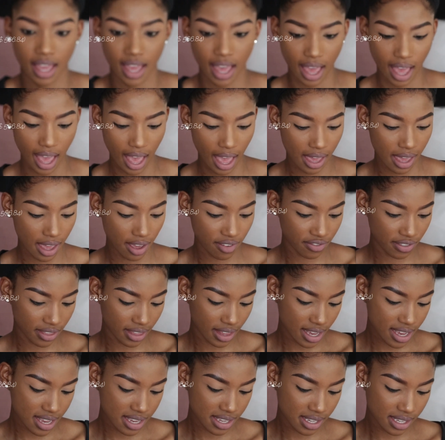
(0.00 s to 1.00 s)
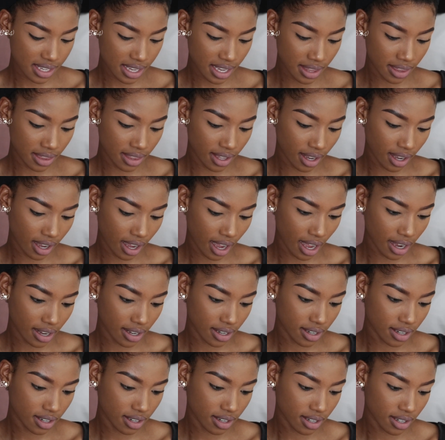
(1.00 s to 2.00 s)
I have this in the
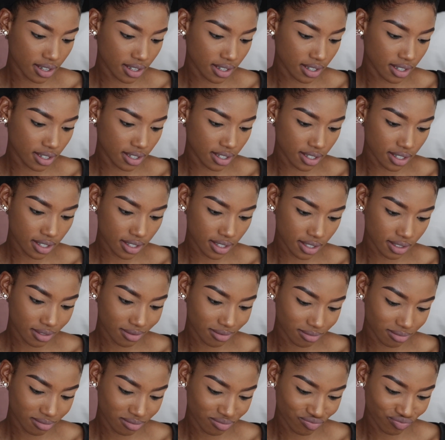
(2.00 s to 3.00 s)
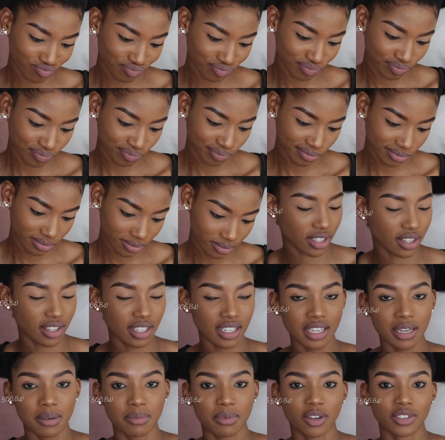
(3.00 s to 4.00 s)
color. The
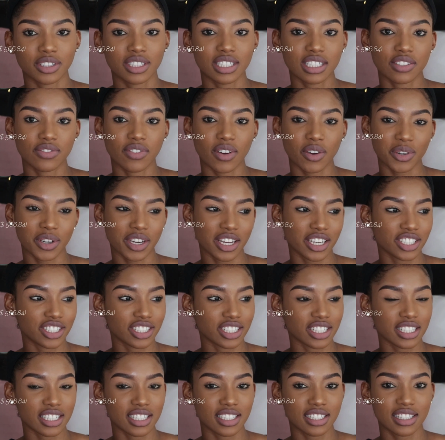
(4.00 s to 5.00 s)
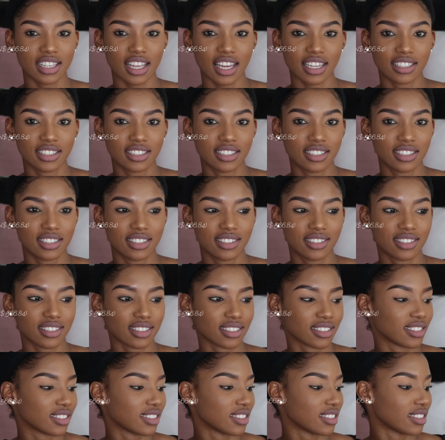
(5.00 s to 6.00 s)
thing about this foundation is that
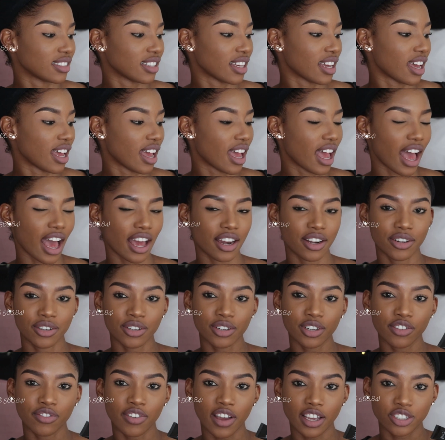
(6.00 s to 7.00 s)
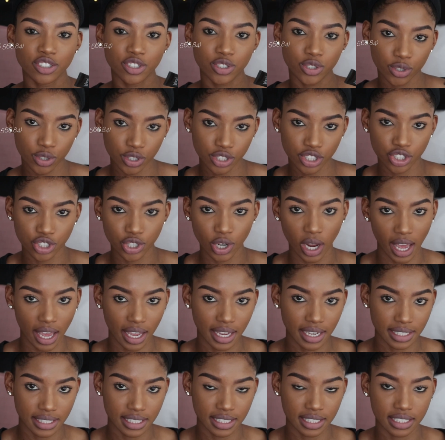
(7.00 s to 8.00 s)
I don't know if I should try
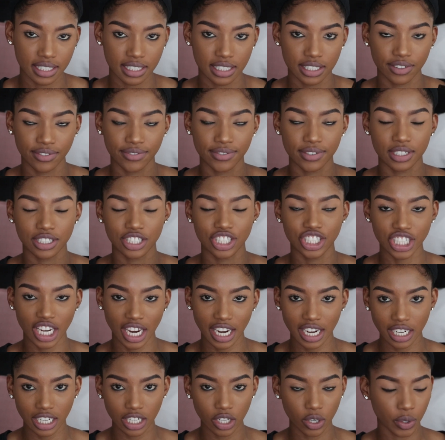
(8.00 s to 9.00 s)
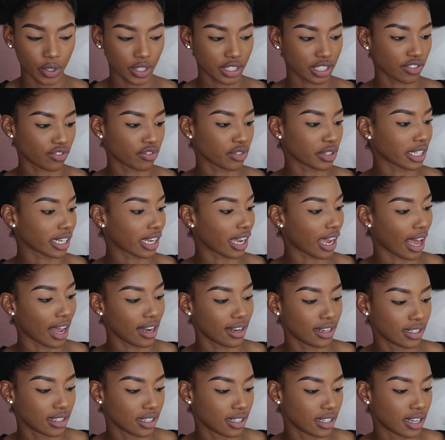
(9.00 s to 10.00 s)
it in a different shade or a different
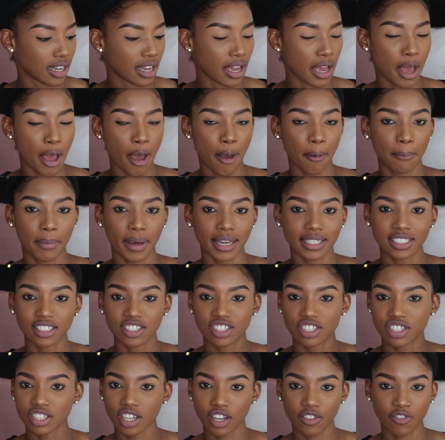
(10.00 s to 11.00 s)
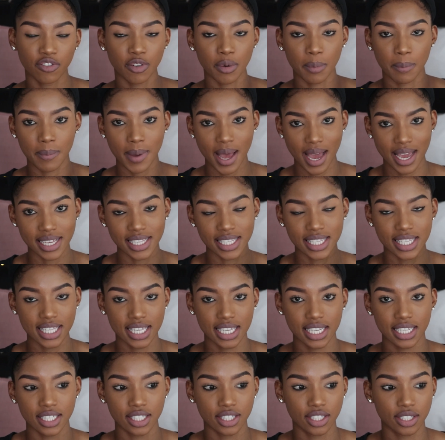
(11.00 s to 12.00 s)
color, but it's not for my
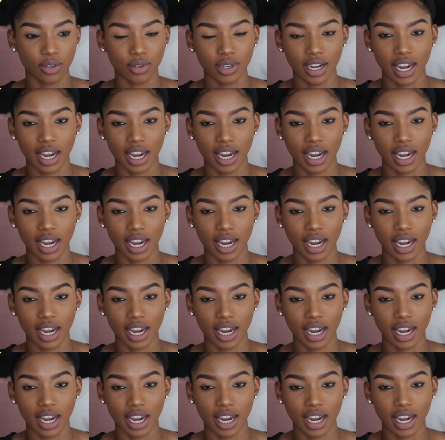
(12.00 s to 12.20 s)
skin tone.